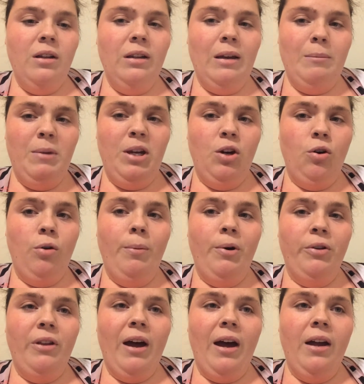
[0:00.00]
let me know
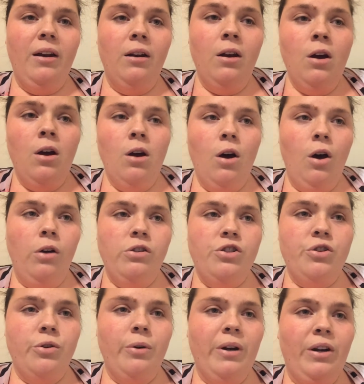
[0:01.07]
about that.
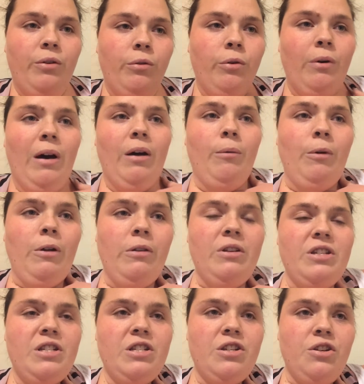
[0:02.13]
Also, I don't know how
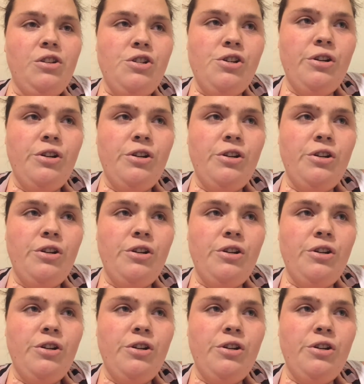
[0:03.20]
this is going to